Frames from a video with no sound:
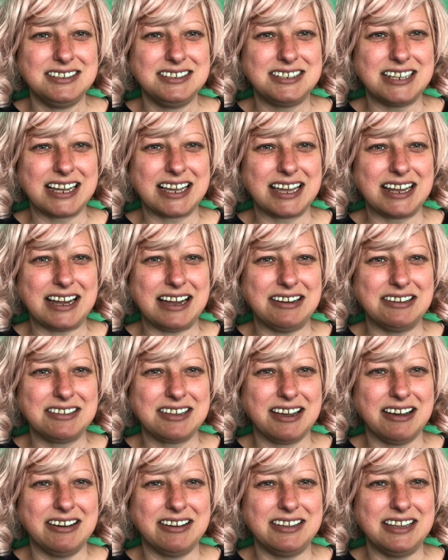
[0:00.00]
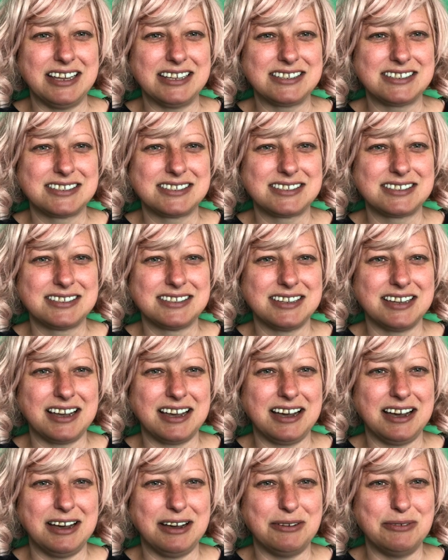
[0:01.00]
check it out how that's
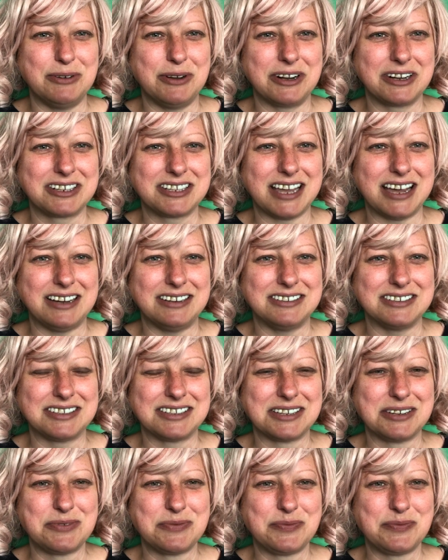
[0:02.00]
worked out.